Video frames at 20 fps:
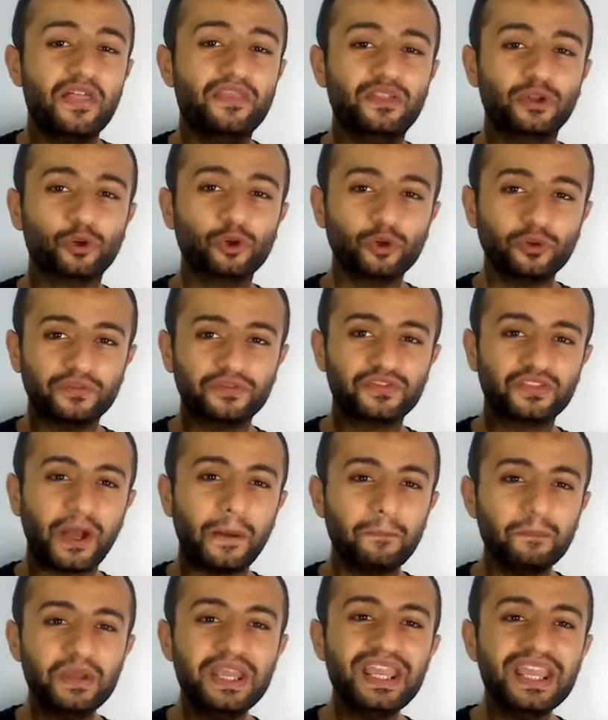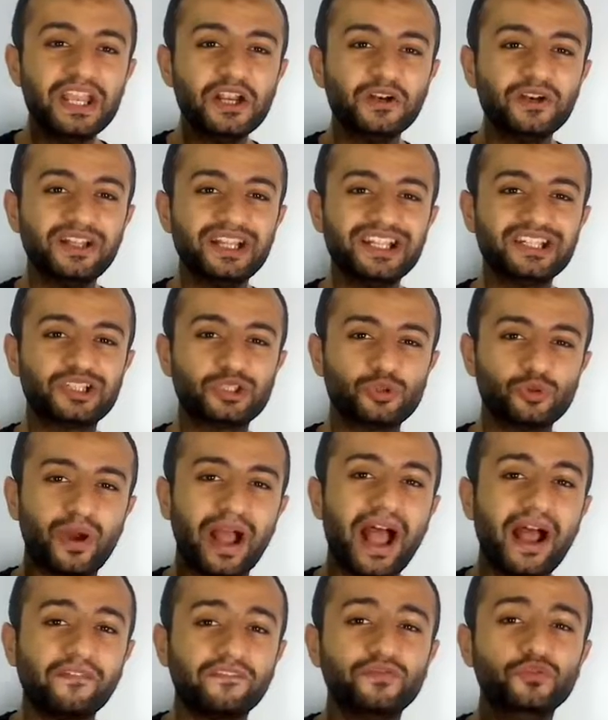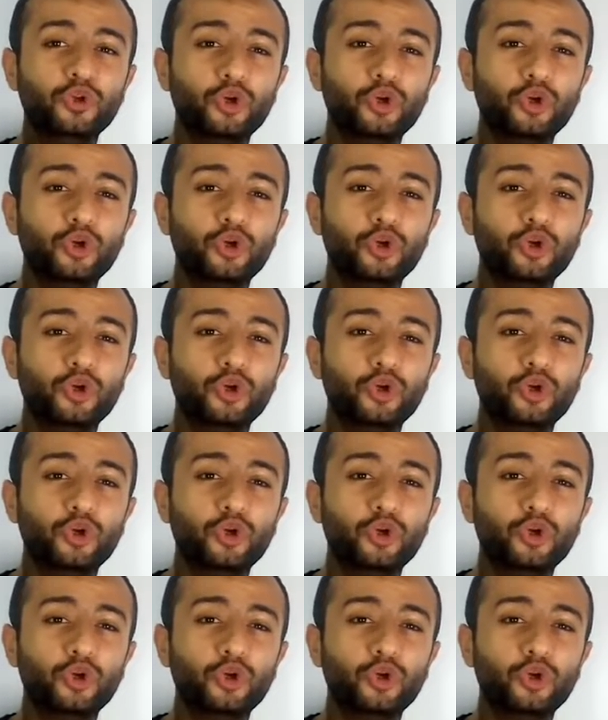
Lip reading: The rule of thumb here is to have